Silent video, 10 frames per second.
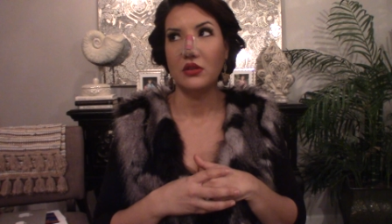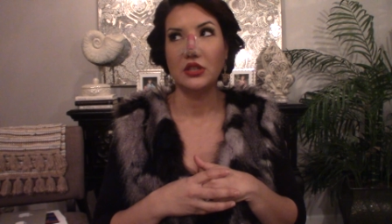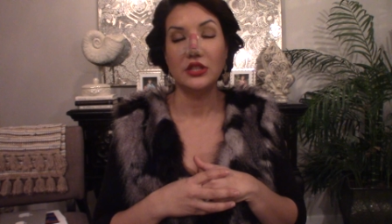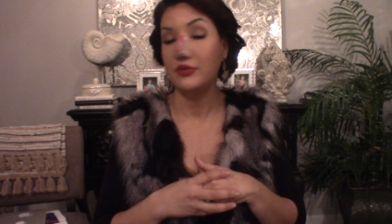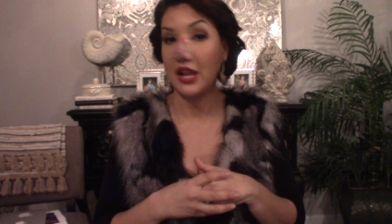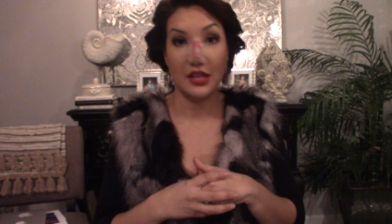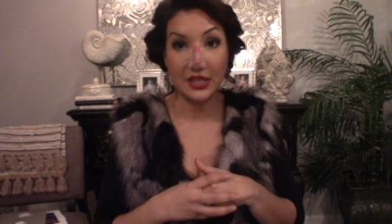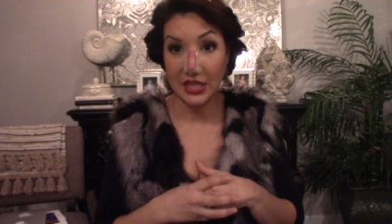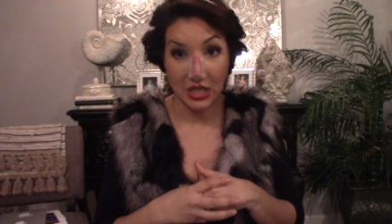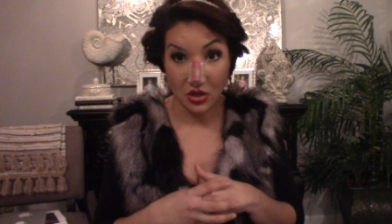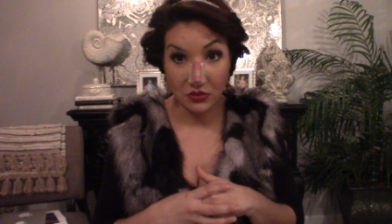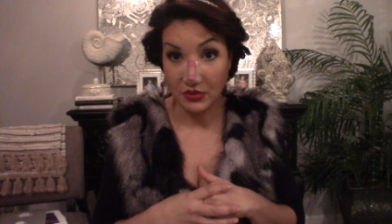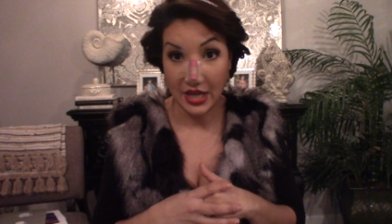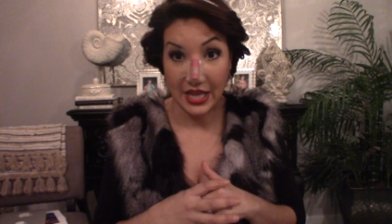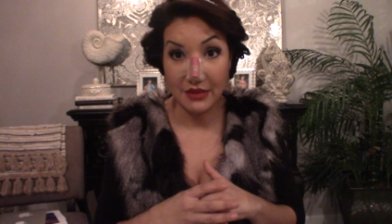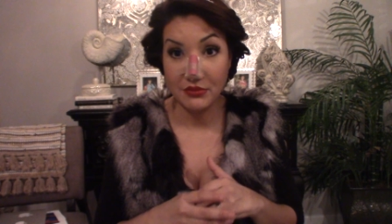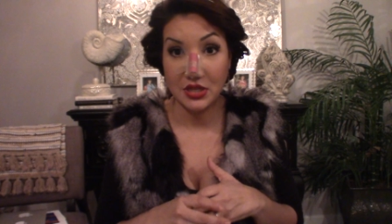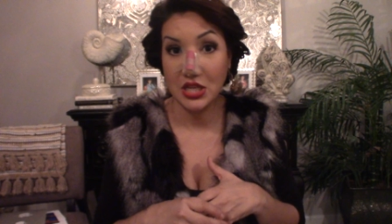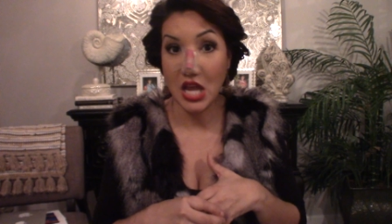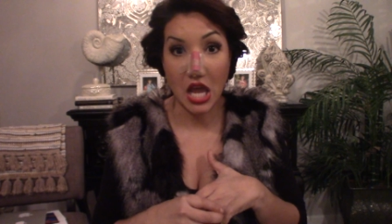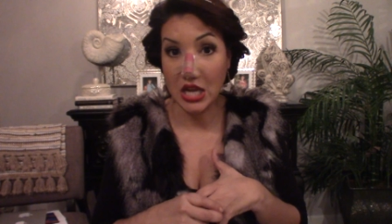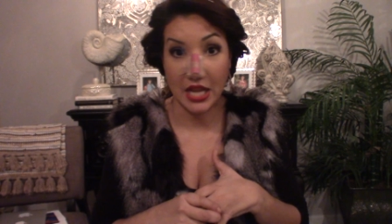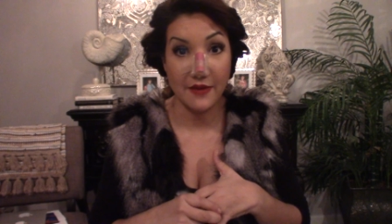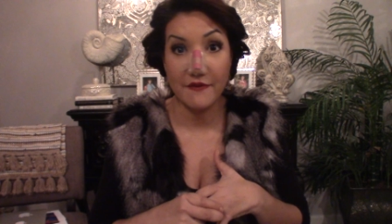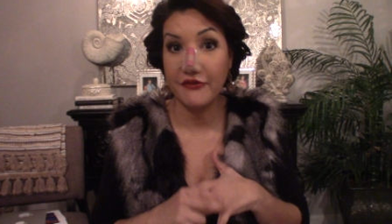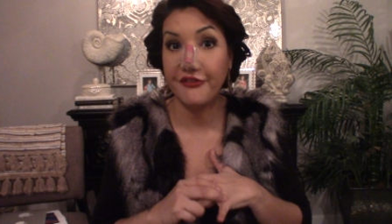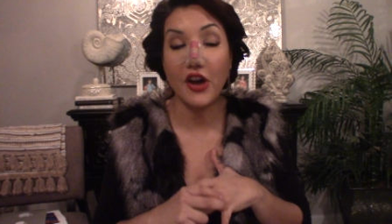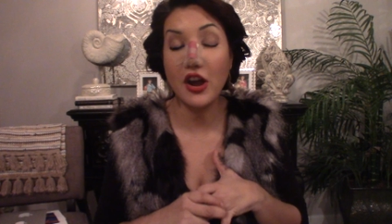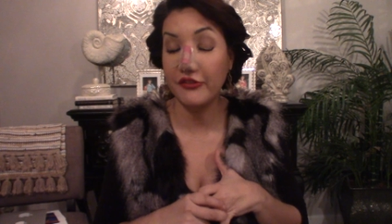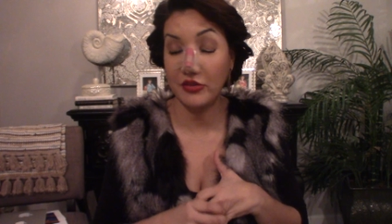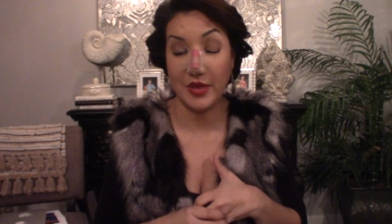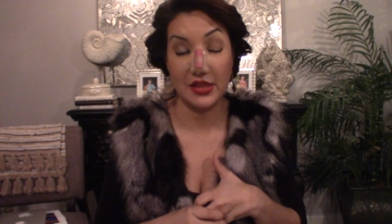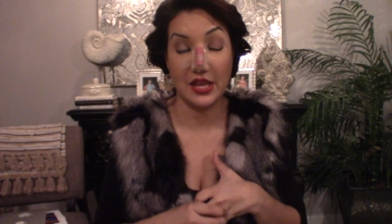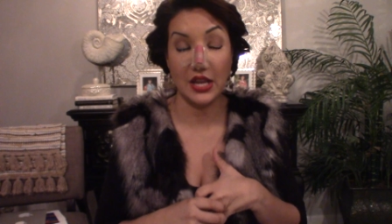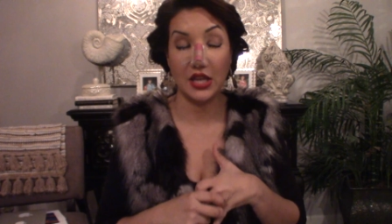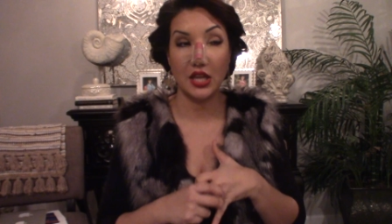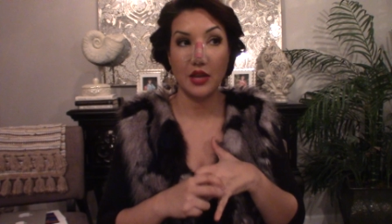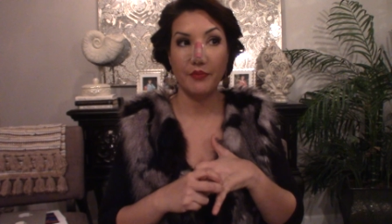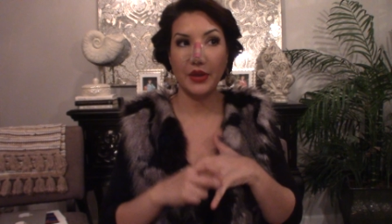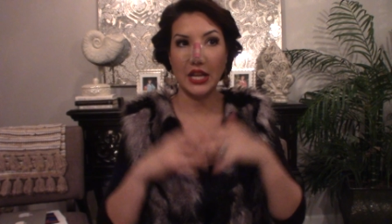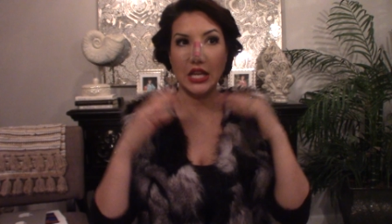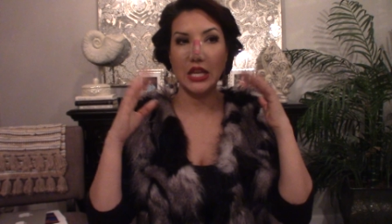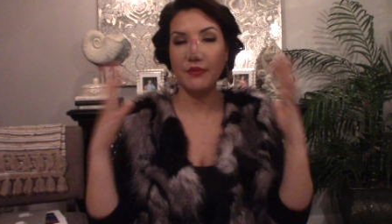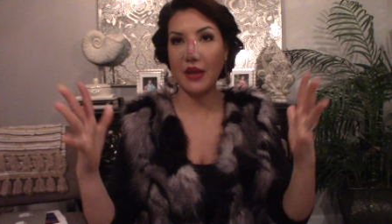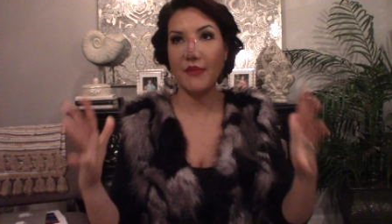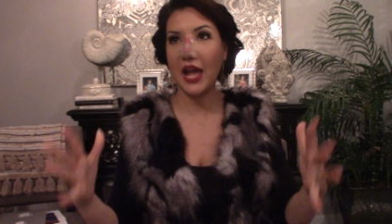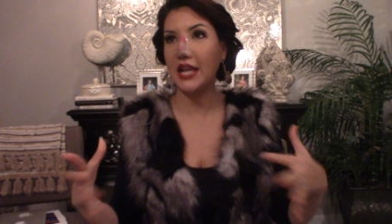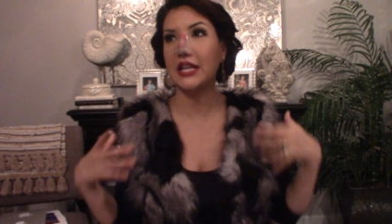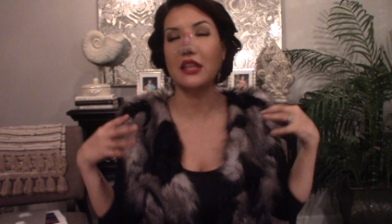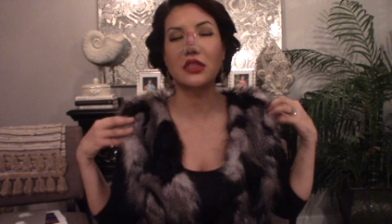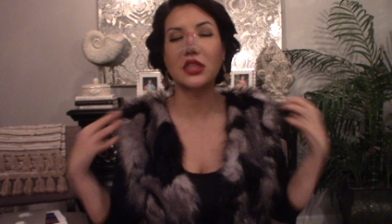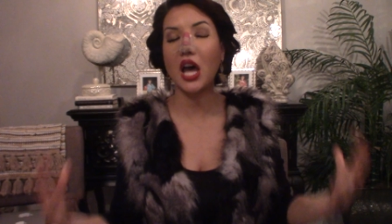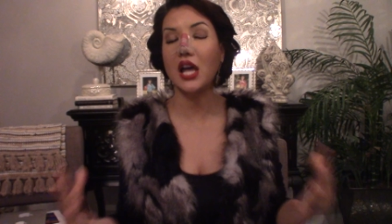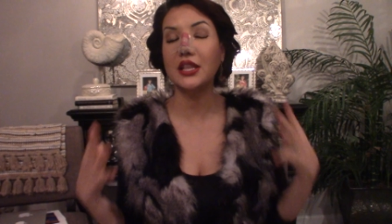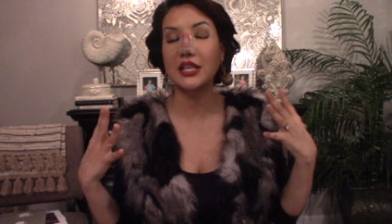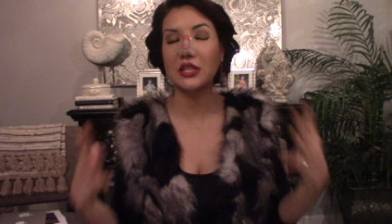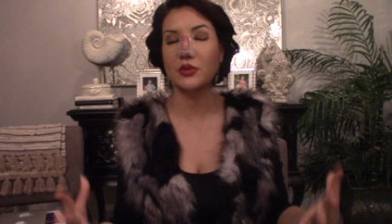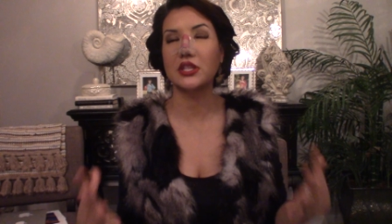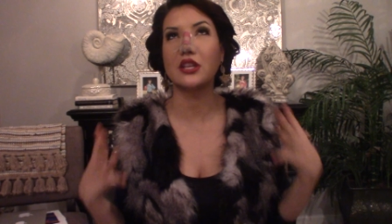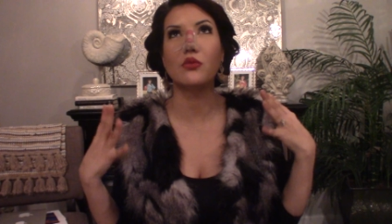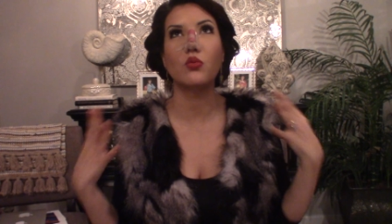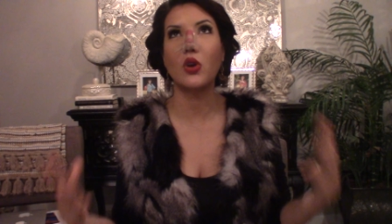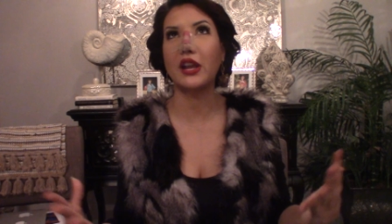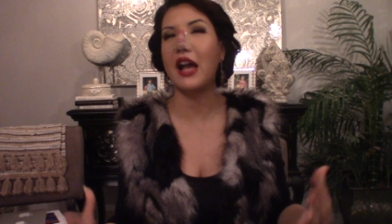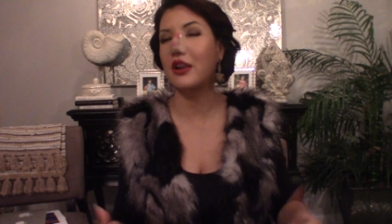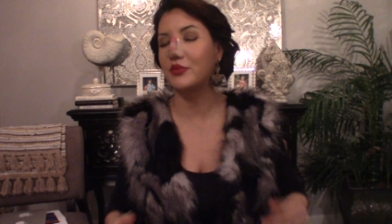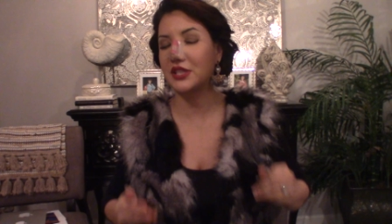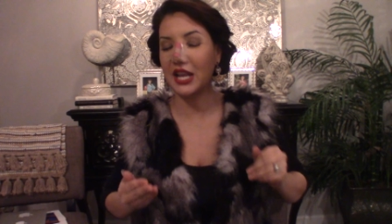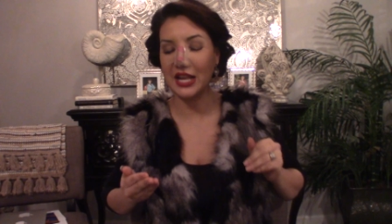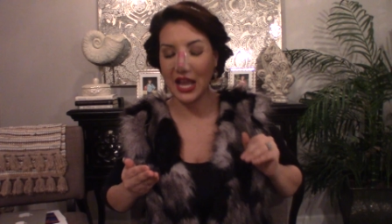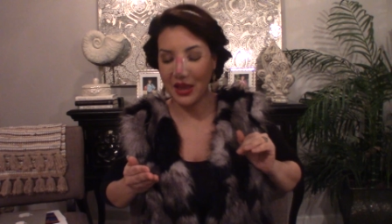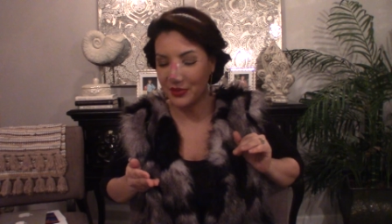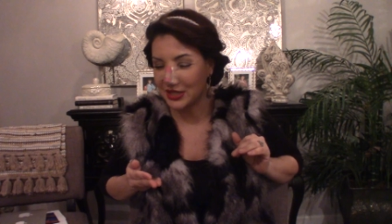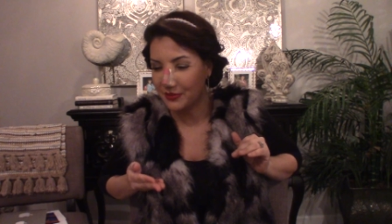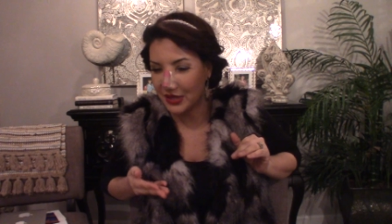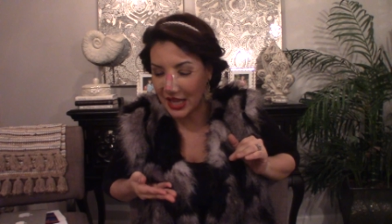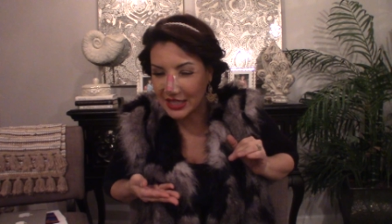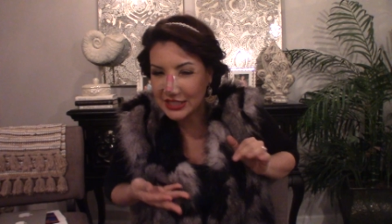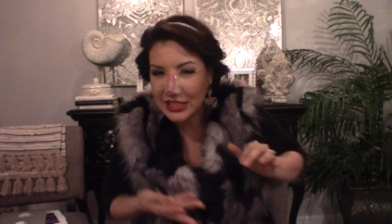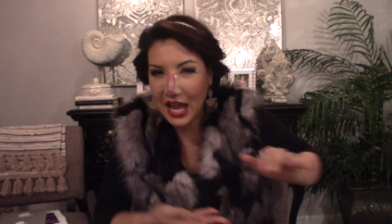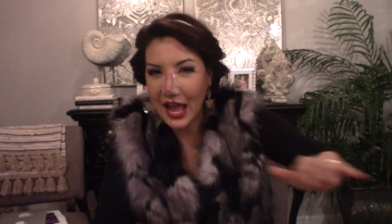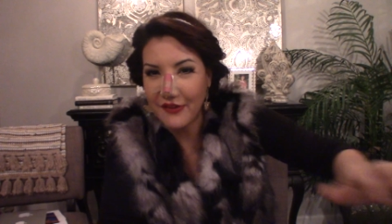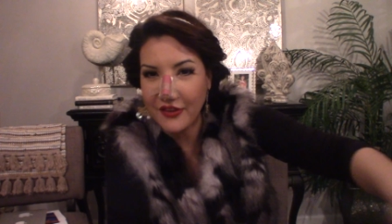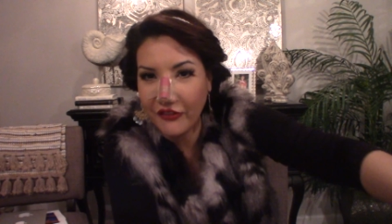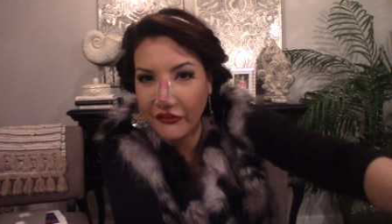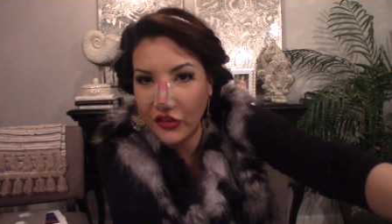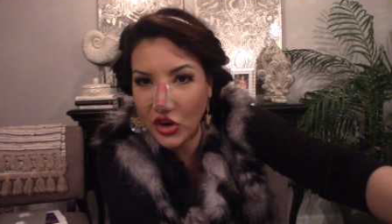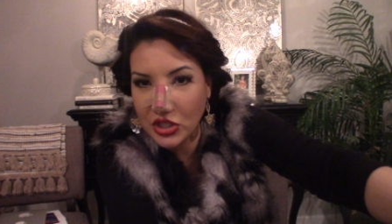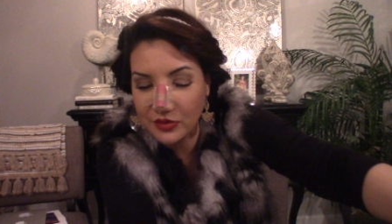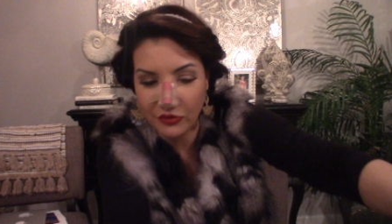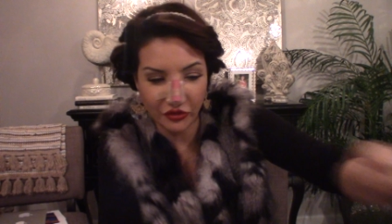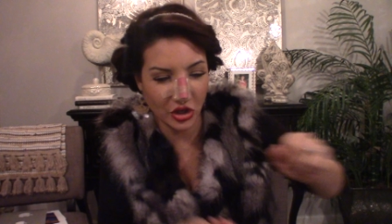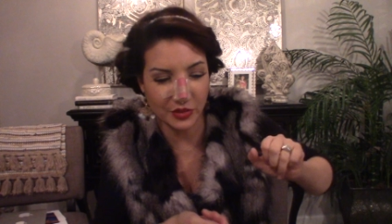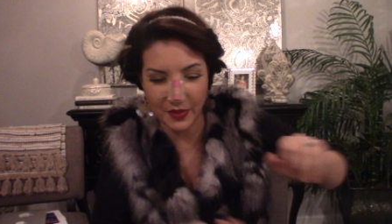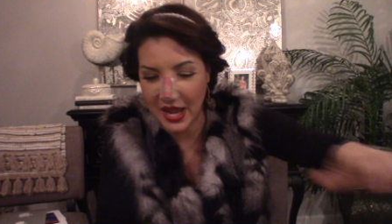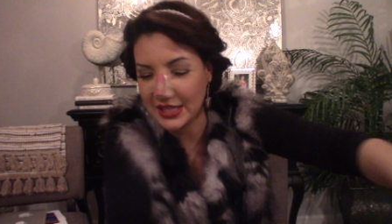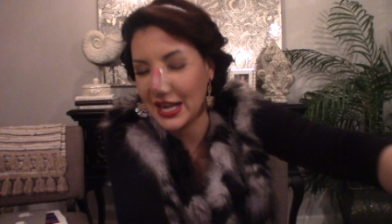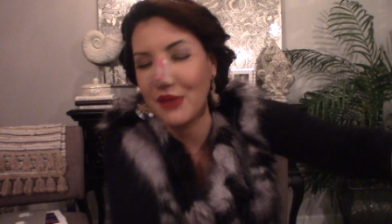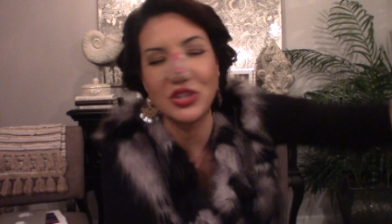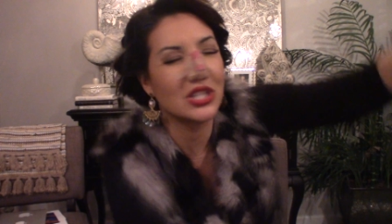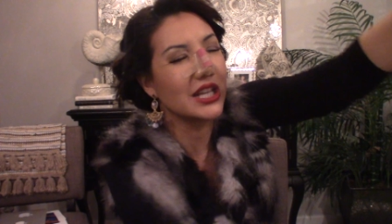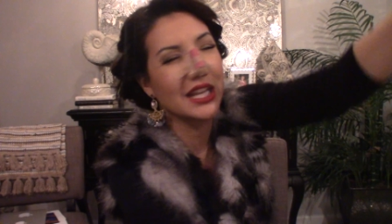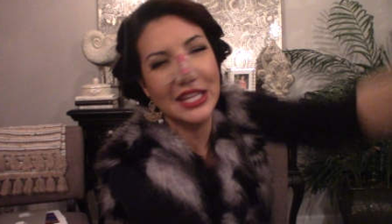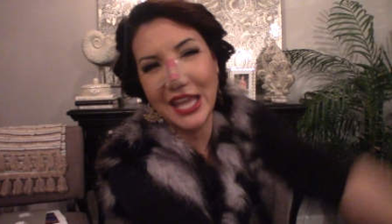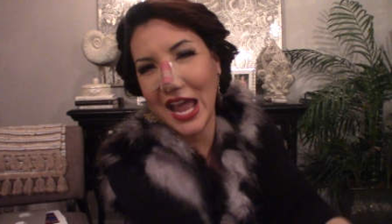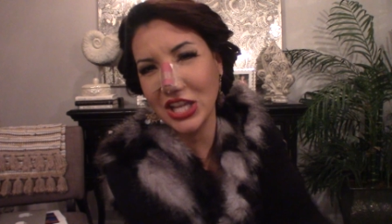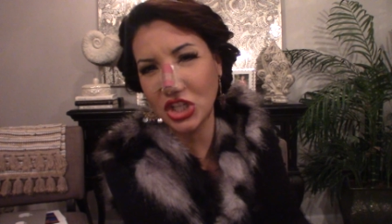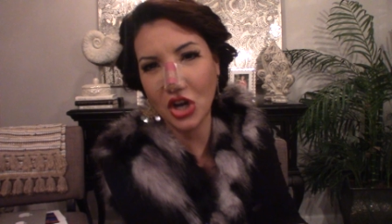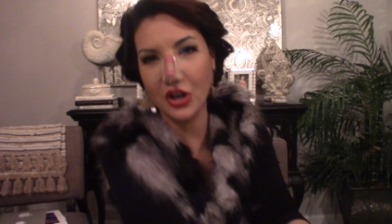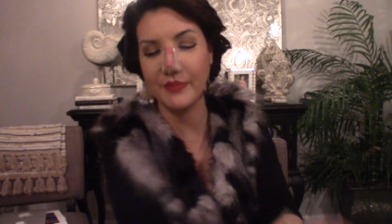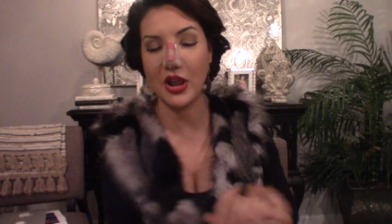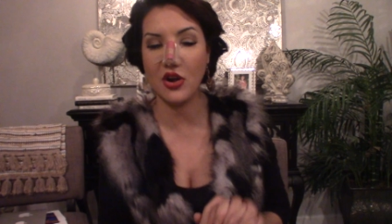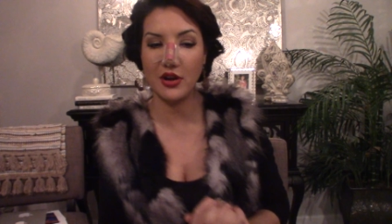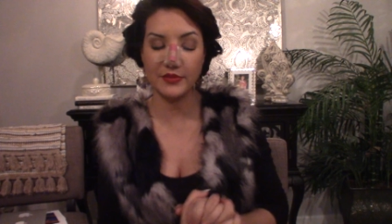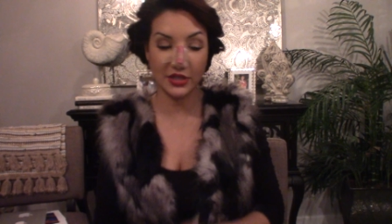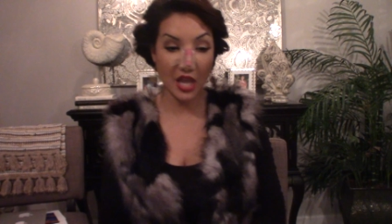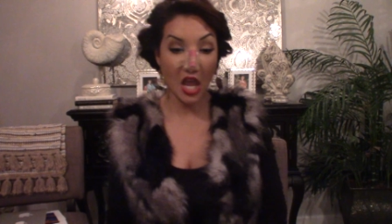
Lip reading: In reality, no, I am not. I am far from athletic. But in my mind, I thought that this was going to work out. I was going to be like diving for first base, and I was just going to catch her in my arms.